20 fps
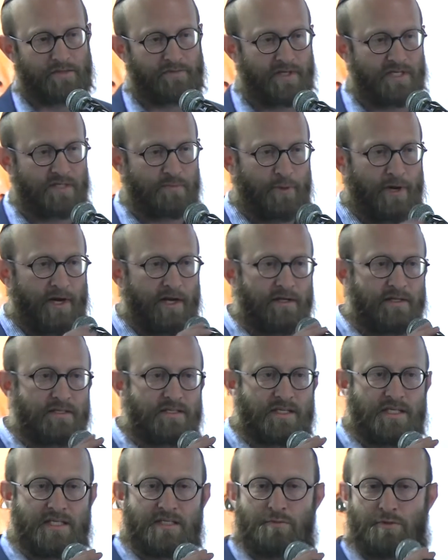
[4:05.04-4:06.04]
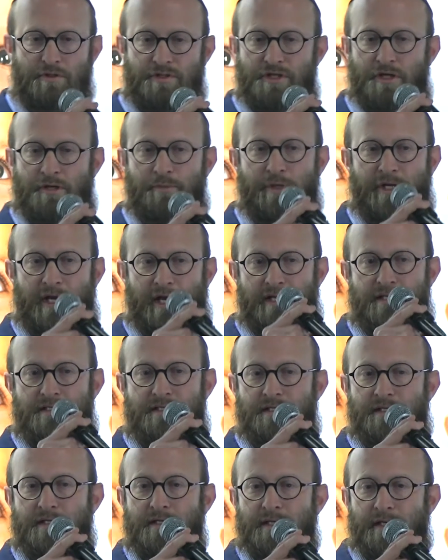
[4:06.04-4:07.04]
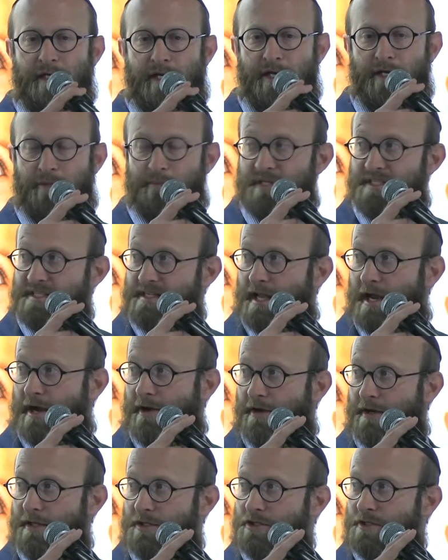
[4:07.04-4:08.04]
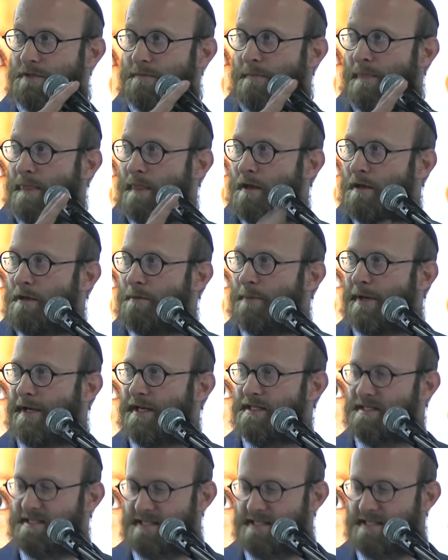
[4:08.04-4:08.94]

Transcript: of these pregnancies will terminate in a miscarriage. But in